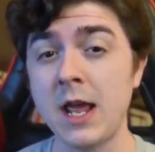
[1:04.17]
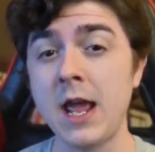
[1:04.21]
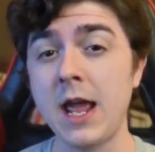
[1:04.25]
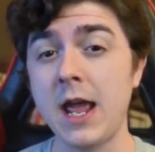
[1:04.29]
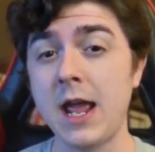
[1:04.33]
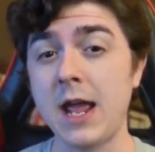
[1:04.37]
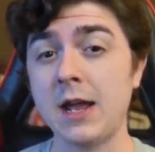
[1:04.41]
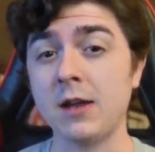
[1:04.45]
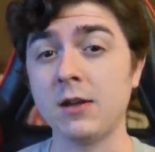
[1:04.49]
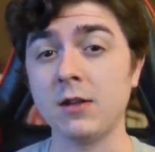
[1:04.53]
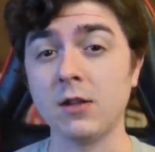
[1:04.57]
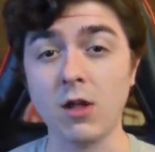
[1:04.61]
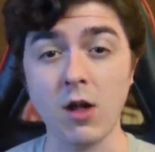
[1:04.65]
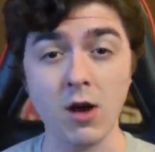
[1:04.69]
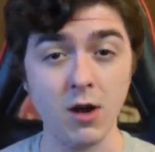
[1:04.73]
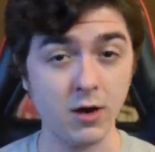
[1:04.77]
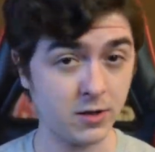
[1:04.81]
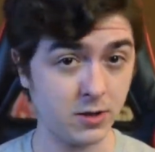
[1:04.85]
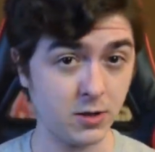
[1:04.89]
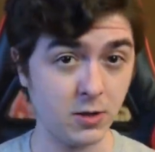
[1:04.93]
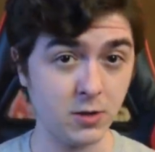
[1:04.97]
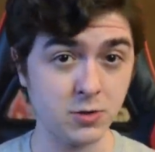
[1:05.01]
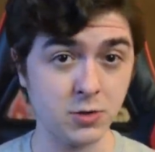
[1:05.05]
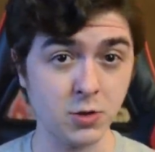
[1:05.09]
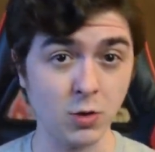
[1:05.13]
and
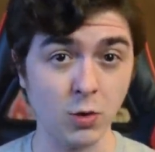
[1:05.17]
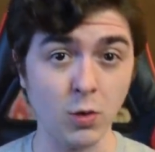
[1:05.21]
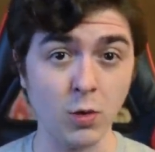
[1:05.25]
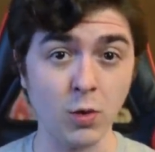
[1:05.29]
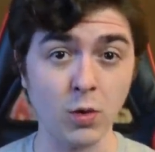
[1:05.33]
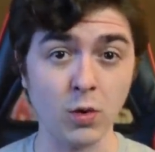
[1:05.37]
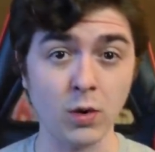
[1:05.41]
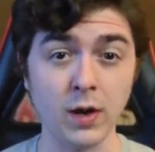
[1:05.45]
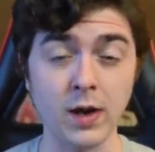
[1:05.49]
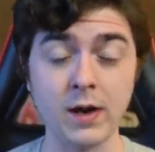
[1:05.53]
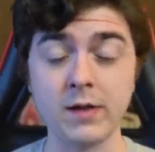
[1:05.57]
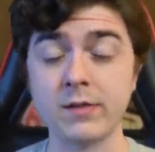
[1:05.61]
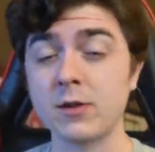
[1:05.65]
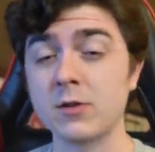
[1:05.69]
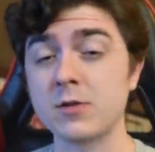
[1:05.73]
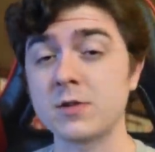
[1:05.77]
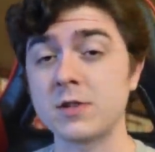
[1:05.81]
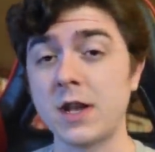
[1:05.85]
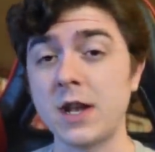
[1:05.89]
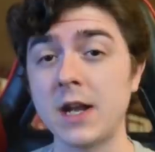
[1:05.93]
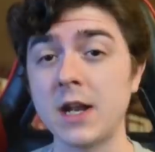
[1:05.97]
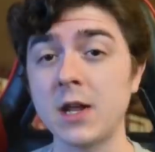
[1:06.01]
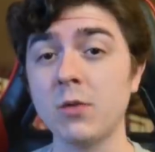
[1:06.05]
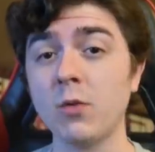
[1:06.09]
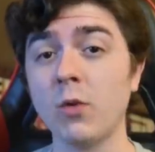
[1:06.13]
locked their door if there's
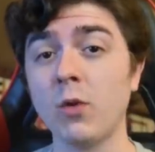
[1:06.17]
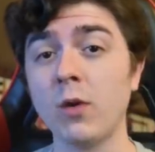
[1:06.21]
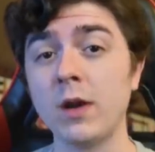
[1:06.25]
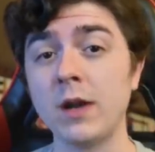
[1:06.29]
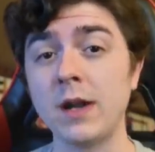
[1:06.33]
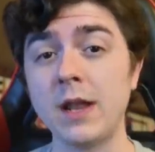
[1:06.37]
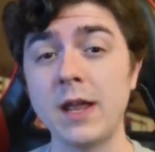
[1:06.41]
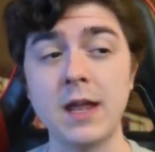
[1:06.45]
anyone